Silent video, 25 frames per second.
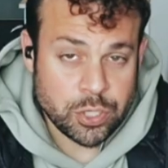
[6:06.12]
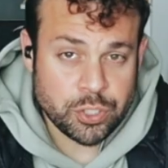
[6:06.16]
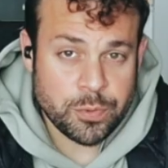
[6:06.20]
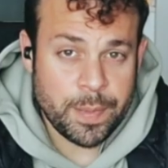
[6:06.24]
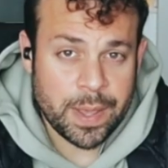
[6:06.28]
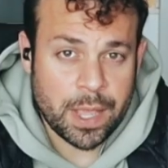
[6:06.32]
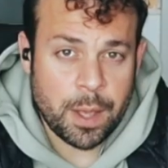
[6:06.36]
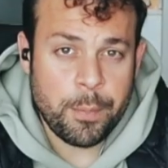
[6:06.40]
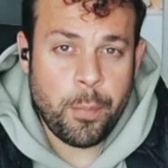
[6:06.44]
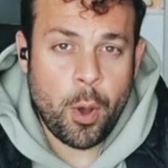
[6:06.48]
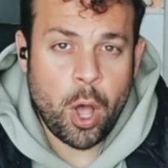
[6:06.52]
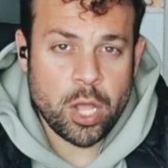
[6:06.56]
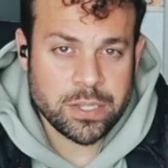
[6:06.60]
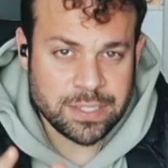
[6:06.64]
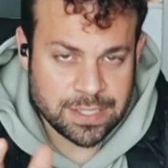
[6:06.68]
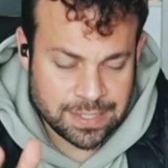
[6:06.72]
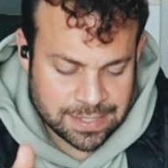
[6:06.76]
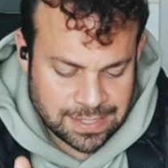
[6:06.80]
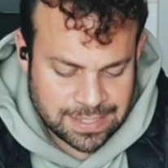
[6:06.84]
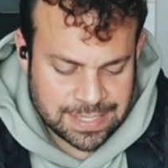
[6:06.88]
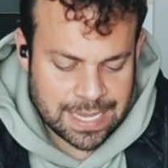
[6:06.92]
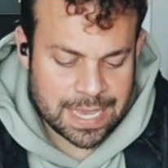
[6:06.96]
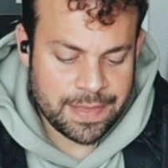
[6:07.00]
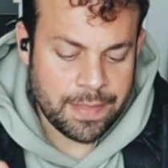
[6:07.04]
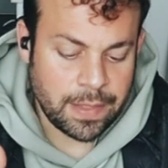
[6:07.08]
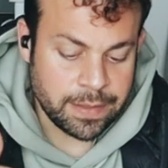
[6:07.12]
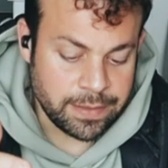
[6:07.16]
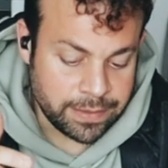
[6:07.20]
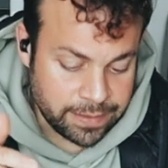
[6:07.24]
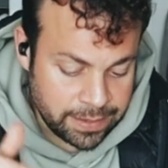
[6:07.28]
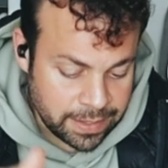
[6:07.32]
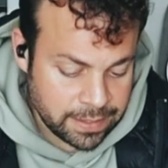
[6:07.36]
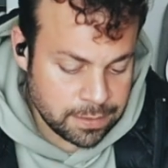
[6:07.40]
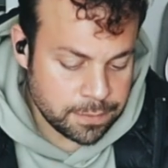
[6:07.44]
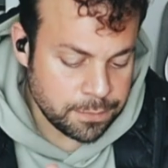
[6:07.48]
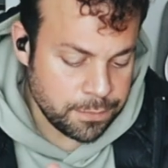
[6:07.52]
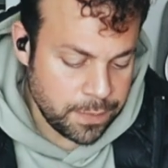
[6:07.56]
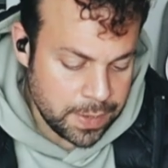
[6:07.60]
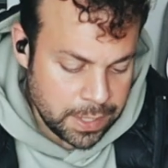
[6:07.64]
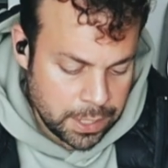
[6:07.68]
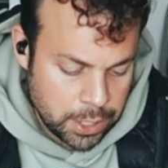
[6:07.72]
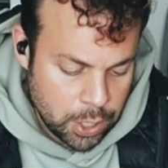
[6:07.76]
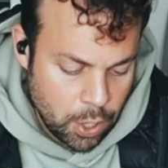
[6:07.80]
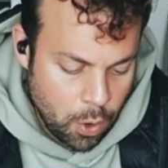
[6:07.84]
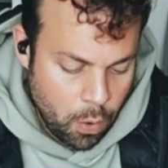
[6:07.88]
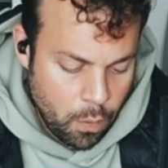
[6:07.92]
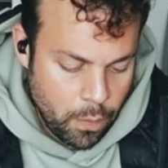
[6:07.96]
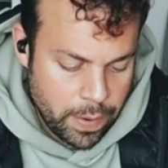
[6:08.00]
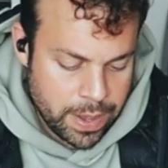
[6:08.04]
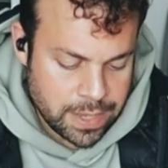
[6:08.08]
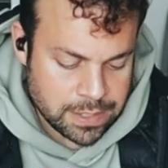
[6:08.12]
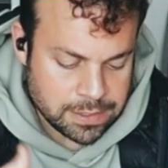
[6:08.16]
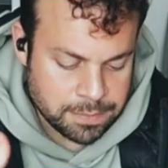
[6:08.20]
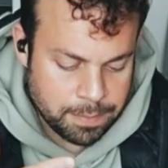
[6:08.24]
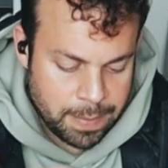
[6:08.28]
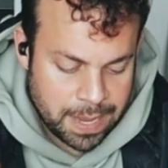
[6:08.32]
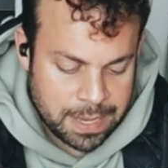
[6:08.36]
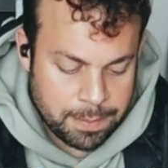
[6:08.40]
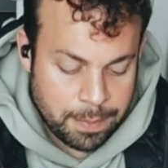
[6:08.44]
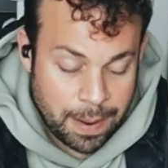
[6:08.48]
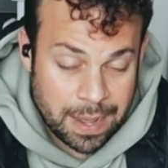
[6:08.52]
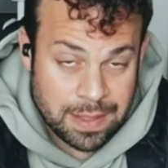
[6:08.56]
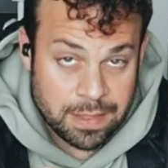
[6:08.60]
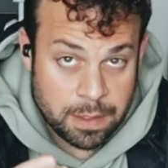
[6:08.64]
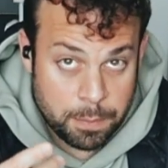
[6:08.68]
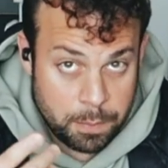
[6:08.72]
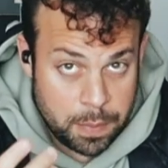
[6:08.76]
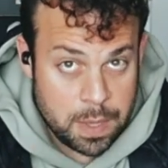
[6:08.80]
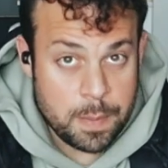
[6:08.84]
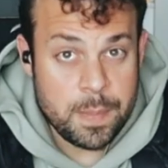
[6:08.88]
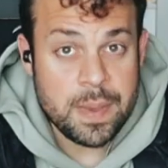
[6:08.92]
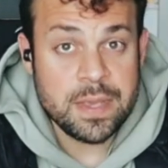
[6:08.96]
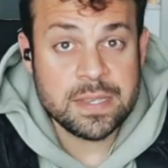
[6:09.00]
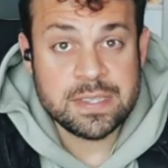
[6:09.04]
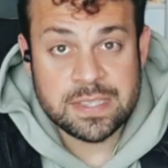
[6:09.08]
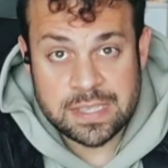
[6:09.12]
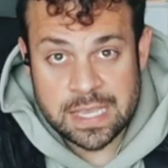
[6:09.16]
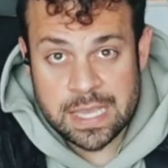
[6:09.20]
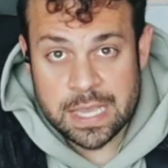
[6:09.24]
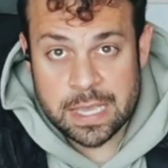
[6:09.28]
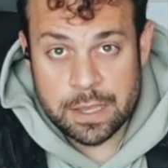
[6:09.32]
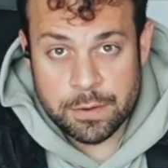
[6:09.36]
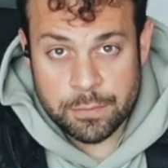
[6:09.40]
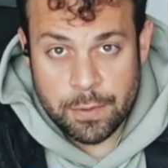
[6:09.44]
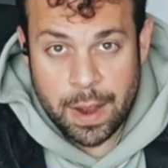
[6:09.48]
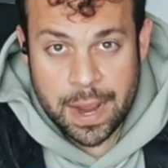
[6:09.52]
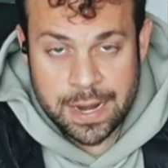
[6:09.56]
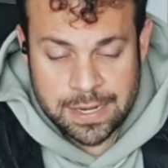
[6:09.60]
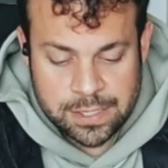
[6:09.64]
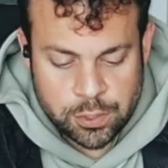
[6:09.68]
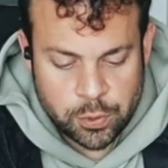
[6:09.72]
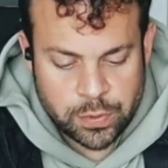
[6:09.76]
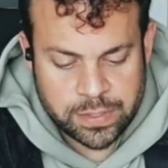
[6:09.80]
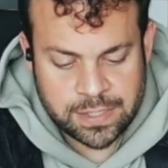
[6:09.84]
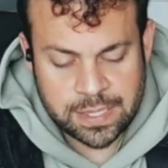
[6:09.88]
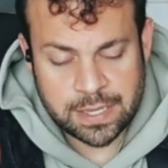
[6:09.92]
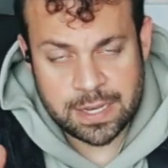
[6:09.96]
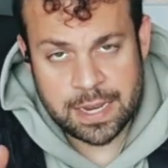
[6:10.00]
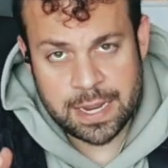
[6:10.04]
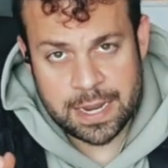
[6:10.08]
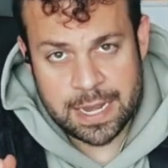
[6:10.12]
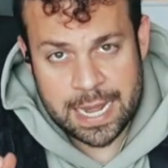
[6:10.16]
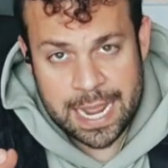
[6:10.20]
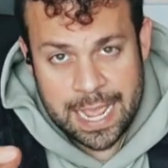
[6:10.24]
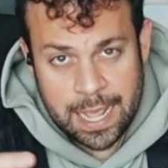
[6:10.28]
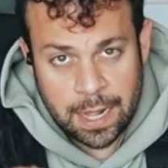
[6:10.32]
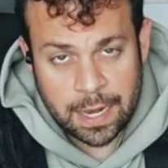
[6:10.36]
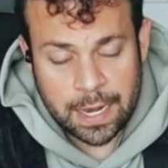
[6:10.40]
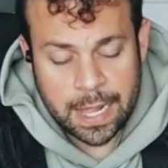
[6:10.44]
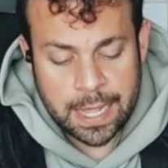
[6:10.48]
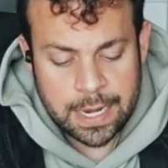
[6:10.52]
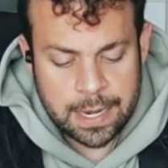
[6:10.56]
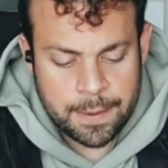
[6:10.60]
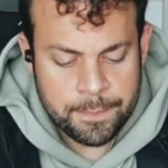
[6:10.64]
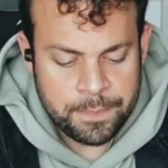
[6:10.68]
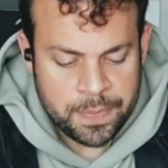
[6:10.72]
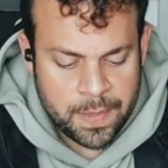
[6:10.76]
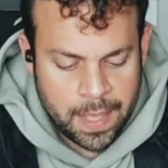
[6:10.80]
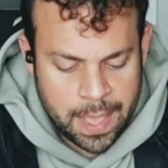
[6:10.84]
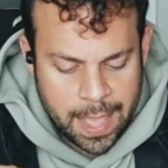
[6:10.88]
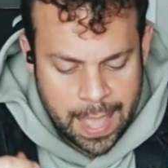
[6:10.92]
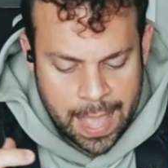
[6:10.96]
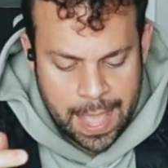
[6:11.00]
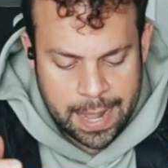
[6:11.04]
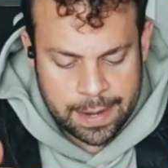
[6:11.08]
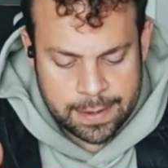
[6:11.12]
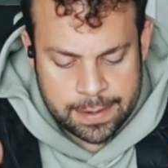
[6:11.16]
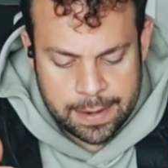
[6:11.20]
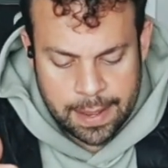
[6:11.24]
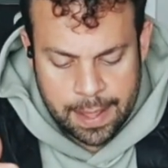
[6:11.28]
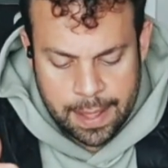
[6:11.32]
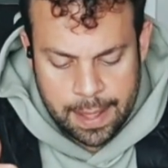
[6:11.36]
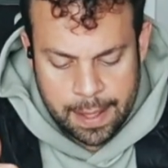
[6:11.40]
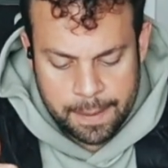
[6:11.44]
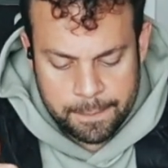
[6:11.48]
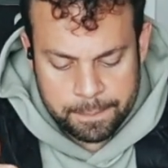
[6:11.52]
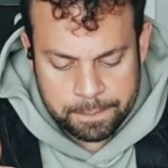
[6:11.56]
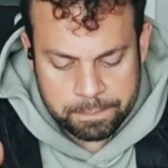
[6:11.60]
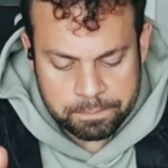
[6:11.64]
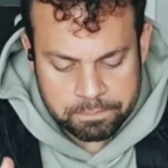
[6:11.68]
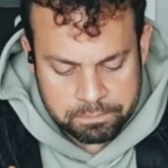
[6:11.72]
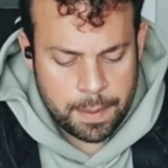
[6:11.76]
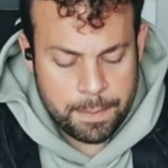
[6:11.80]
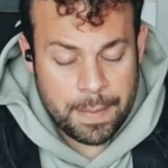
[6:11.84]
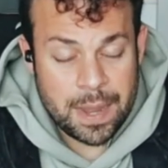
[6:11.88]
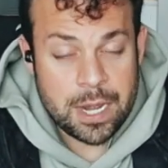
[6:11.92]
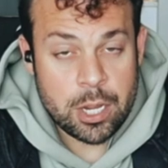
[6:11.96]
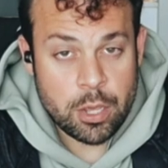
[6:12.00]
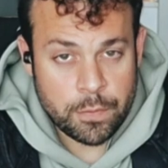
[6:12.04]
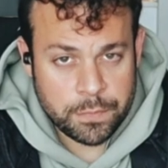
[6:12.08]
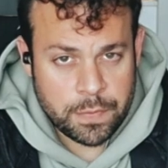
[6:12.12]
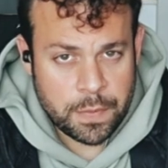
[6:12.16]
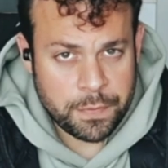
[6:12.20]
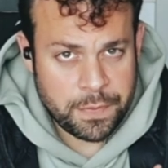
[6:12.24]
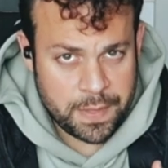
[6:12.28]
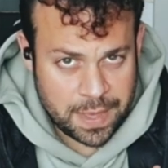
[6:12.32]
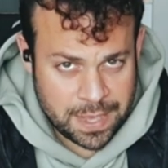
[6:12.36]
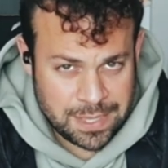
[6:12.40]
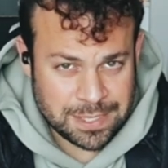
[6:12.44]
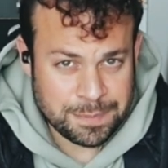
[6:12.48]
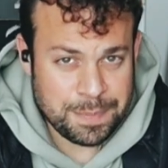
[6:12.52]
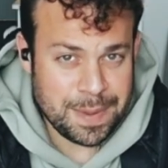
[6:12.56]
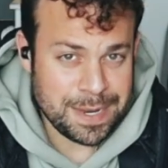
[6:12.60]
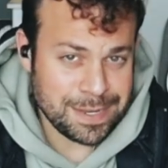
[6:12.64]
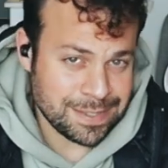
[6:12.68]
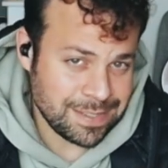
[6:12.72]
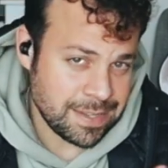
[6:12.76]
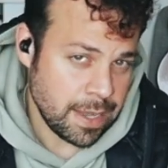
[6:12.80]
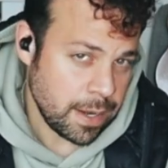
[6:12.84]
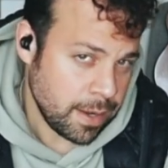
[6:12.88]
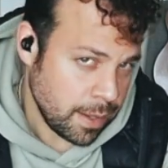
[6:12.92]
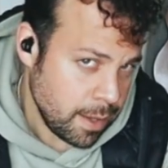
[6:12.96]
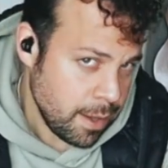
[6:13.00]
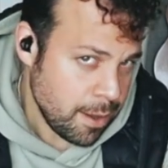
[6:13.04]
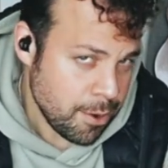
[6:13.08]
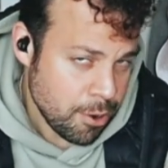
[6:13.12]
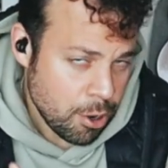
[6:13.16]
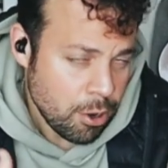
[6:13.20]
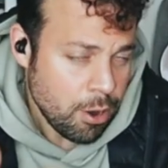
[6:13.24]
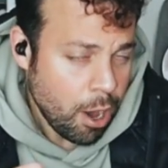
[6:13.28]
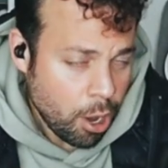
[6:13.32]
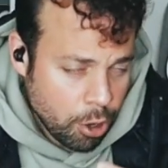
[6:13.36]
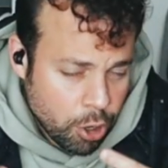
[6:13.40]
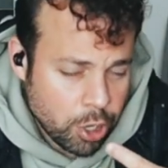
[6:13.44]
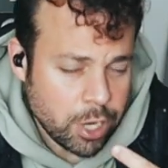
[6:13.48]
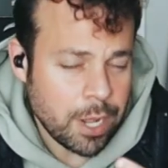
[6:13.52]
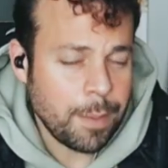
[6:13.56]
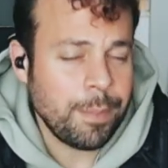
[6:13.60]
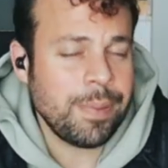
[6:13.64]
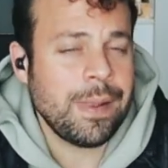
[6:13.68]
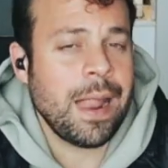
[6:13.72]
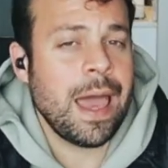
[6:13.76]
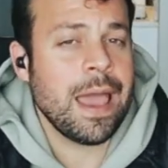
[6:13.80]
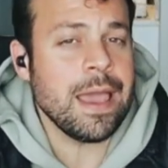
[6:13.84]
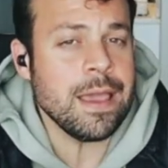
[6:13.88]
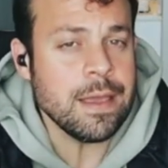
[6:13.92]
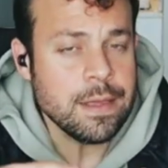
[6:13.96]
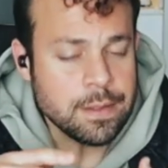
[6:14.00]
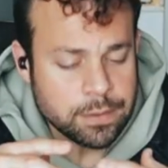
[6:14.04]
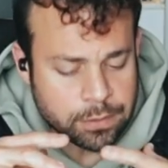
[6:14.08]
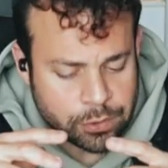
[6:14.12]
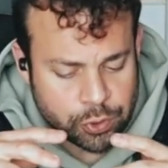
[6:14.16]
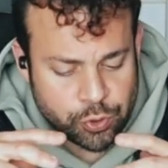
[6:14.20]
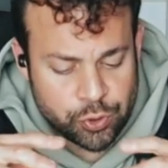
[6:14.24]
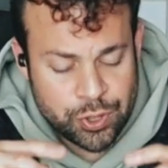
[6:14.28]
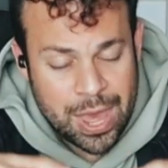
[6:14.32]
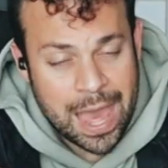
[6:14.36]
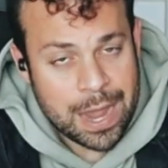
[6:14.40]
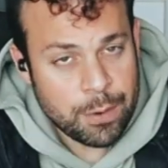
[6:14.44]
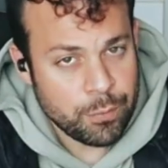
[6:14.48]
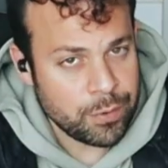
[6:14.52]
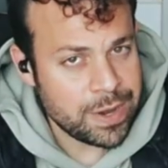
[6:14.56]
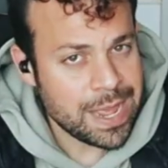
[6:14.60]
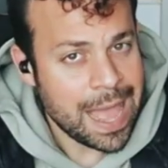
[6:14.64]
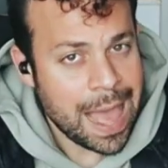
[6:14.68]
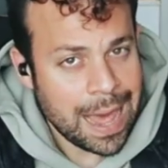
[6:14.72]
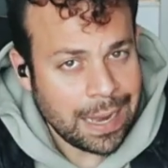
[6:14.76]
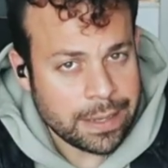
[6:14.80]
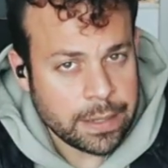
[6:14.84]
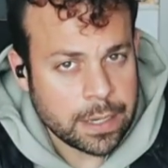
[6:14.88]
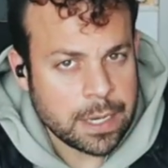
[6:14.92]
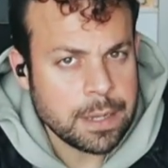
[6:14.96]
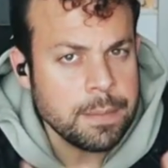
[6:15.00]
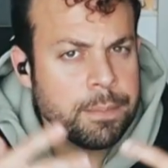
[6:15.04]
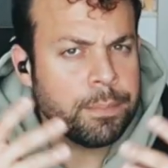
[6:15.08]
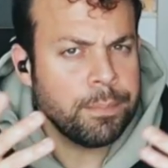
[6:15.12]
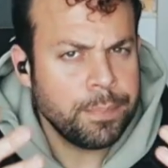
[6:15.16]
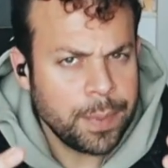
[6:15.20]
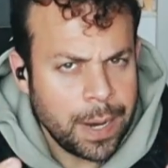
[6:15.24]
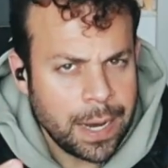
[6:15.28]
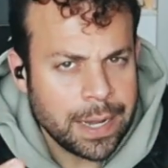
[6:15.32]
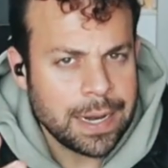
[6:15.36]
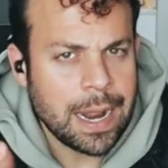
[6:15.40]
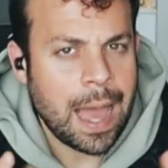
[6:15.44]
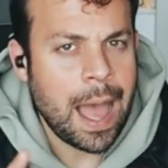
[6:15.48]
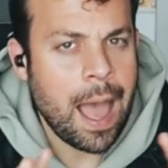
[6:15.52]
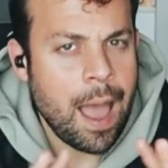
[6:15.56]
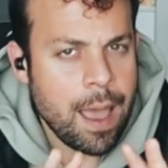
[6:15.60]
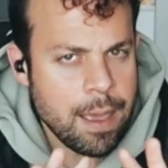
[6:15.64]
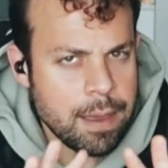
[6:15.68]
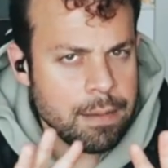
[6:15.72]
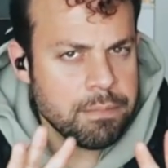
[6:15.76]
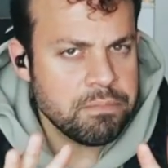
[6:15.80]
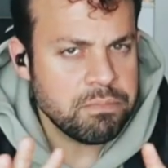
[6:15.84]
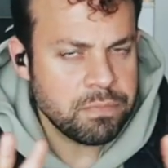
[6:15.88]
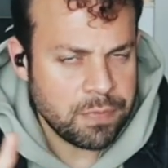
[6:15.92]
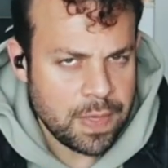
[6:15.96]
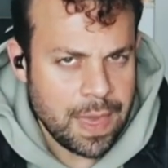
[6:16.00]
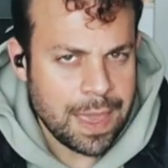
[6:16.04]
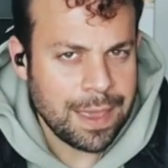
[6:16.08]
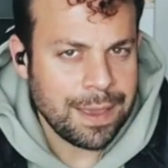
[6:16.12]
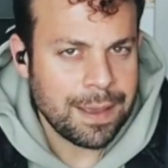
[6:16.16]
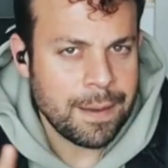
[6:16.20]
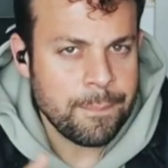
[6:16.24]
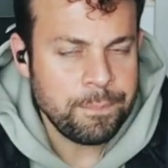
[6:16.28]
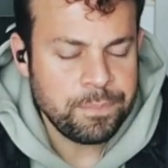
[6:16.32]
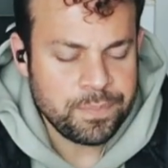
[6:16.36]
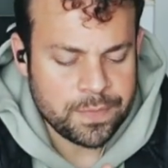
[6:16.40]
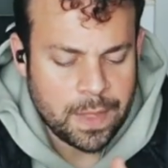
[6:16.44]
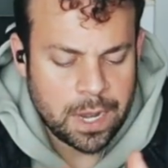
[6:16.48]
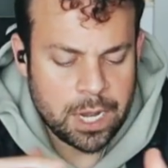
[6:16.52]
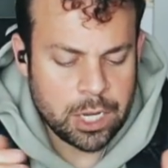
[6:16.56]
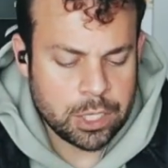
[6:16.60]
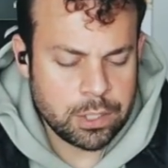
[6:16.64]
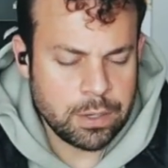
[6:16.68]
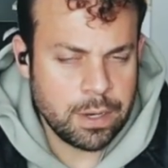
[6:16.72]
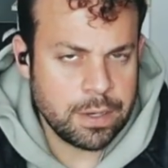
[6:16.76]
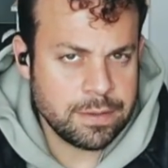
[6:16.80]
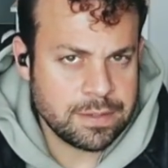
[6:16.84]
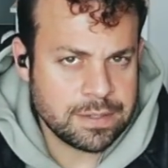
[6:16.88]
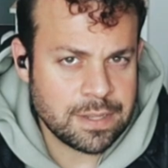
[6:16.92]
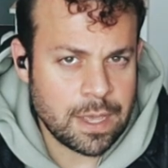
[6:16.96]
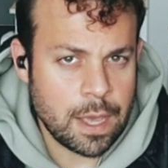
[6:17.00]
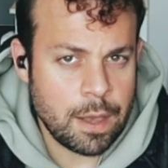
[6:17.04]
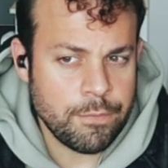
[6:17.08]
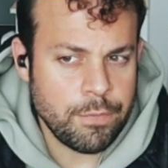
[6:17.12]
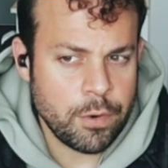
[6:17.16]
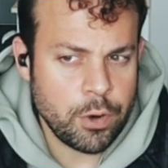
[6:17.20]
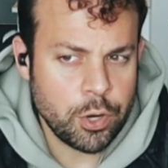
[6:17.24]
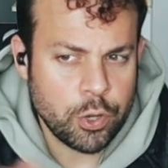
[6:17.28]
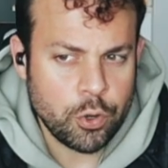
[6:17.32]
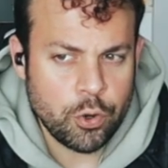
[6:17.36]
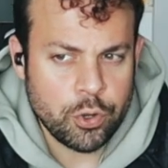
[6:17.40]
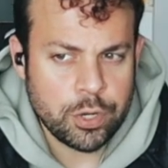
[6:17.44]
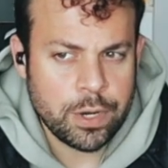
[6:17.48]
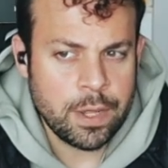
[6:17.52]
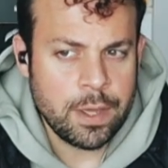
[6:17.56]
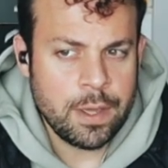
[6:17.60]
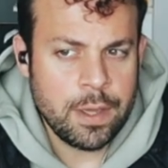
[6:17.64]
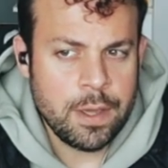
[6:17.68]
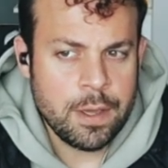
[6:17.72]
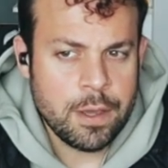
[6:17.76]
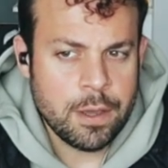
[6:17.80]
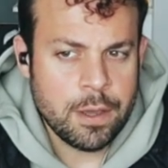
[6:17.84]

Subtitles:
I should make a pause and say that this video is made by the BBC, right? So it's in England, and many of the things being said here are going to apply to that reality, but I think that it's a very good